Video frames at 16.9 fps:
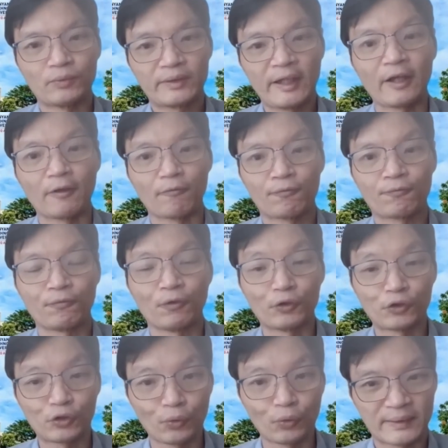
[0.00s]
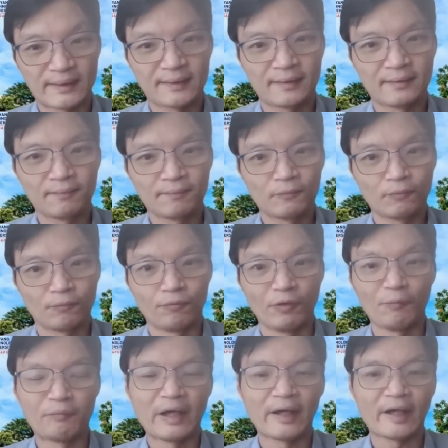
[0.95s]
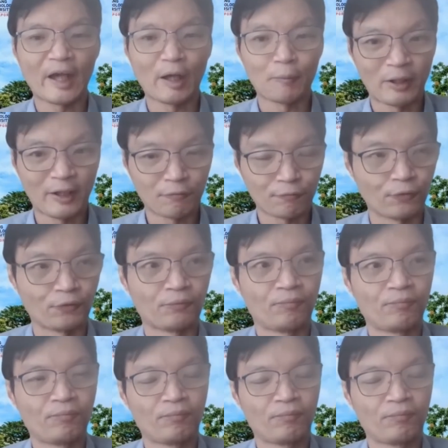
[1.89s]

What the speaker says: take photos with their camera phone